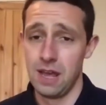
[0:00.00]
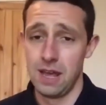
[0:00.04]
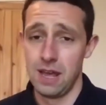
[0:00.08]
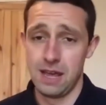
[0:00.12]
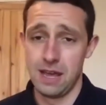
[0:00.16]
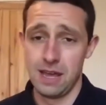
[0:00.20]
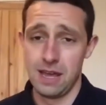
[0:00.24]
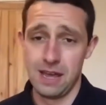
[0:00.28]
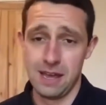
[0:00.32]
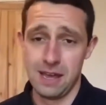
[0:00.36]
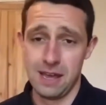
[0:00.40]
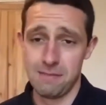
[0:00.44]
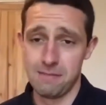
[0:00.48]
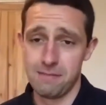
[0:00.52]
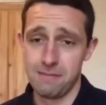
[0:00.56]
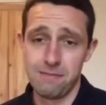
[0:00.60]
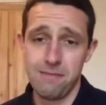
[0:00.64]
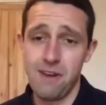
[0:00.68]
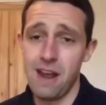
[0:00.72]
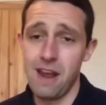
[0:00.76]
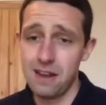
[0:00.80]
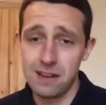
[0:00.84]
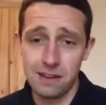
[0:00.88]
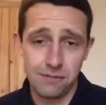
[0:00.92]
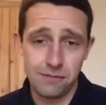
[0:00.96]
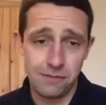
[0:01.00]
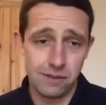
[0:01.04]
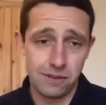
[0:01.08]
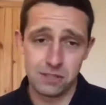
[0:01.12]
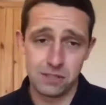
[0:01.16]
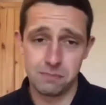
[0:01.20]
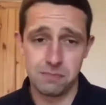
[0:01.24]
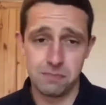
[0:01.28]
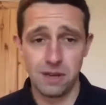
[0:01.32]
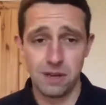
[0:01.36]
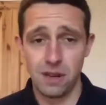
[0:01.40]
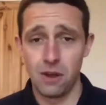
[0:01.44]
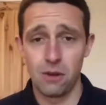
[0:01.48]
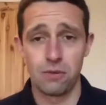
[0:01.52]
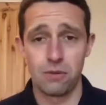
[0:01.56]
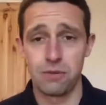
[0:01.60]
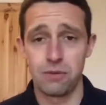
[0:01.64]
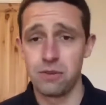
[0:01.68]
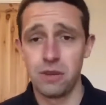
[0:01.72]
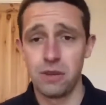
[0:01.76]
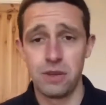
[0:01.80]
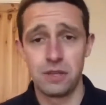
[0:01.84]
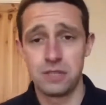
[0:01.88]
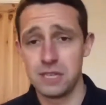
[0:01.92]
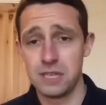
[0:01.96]
Yeah. Um, red if it's below
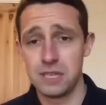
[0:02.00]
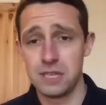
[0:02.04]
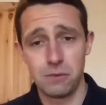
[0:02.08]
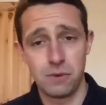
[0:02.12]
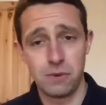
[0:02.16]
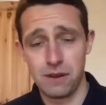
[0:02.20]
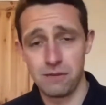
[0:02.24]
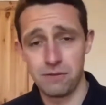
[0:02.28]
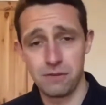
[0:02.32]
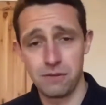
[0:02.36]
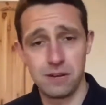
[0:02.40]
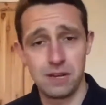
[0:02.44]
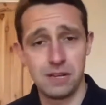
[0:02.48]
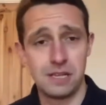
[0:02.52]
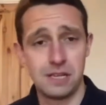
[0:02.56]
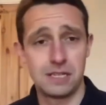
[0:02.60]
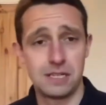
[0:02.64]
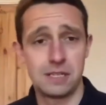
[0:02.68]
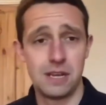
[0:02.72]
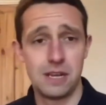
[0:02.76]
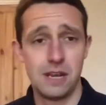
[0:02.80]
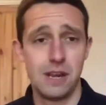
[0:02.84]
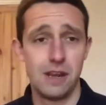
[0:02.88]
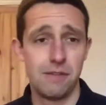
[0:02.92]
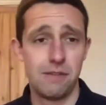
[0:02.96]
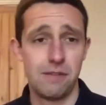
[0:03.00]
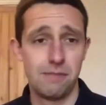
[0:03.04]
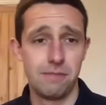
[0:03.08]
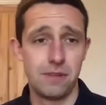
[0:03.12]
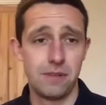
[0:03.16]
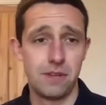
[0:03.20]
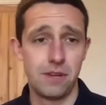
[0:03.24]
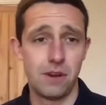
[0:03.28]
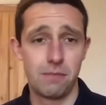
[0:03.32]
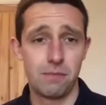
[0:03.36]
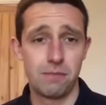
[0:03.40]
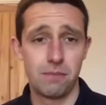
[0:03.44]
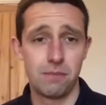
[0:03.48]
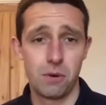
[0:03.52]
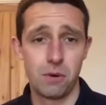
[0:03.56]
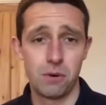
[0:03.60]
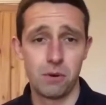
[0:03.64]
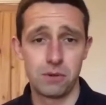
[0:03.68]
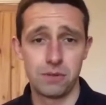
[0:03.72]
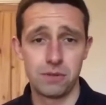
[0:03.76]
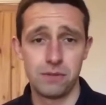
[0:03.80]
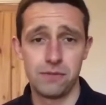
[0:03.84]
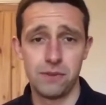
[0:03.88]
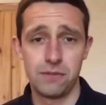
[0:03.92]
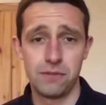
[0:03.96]
30, whatever it is, uh, you know, going
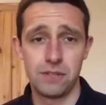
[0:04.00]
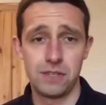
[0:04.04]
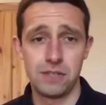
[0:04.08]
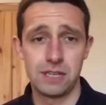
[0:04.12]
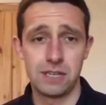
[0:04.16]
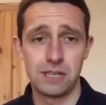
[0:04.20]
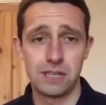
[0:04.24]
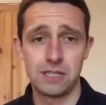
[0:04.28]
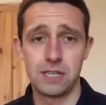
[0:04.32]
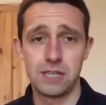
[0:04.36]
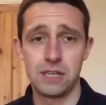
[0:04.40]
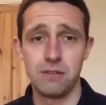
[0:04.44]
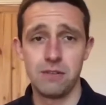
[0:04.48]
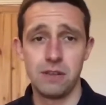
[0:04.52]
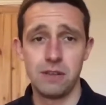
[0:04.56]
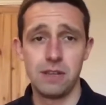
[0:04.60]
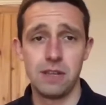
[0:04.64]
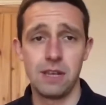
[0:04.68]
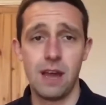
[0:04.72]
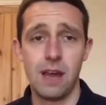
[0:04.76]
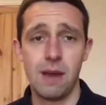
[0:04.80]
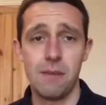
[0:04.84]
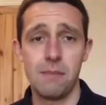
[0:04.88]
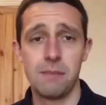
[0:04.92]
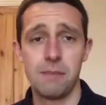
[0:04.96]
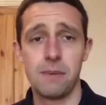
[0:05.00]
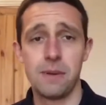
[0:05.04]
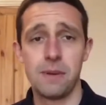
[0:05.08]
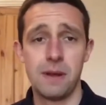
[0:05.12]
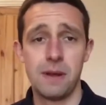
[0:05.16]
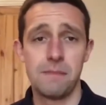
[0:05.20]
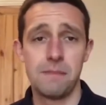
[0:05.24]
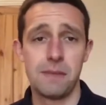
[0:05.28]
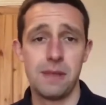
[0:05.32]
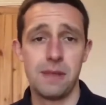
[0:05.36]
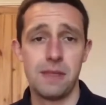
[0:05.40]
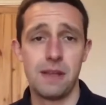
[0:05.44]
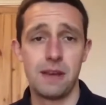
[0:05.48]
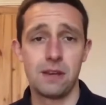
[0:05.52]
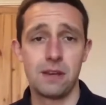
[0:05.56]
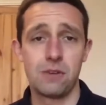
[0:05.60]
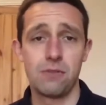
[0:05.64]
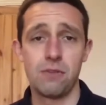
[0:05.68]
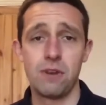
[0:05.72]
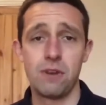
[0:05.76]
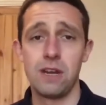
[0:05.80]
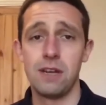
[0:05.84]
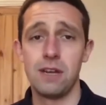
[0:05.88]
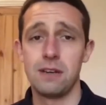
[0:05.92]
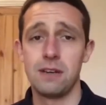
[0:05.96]
up to 50, 60, you're in the amber, and then
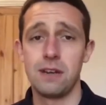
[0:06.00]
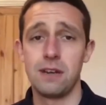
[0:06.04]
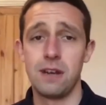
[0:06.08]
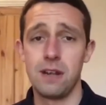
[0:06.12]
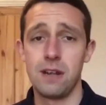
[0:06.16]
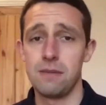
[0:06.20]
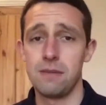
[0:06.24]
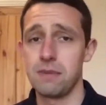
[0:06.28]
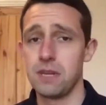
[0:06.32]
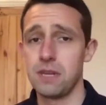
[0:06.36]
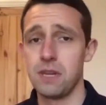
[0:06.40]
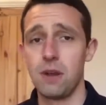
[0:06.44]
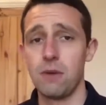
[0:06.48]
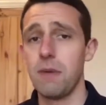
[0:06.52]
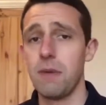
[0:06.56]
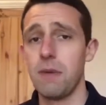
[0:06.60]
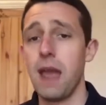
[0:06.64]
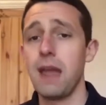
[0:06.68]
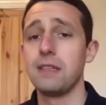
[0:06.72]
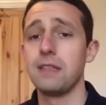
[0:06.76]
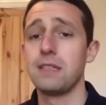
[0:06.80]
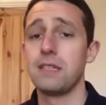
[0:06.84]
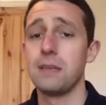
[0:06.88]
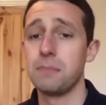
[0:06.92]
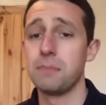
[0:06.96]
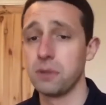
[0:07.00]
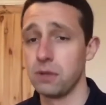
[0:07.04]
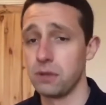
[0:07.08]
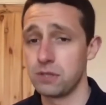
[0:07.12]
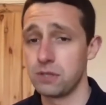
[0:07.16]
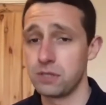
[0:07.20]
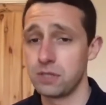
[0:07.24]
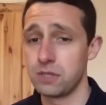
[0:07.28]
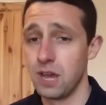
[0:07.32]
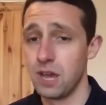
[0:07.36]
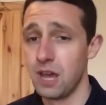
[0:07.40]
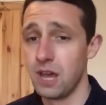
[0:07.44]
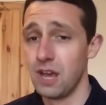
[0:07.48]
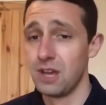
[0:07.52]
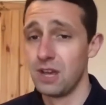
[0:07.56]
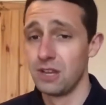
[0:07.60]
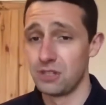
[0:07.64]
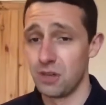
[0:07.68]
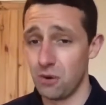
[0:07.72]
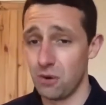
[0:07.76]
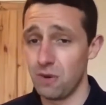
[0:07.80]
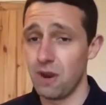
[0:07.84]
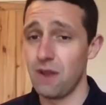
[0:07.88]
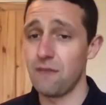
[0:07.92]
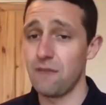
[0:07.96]
green, you know, 80 plus.
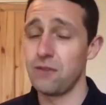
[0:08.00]
So yeah.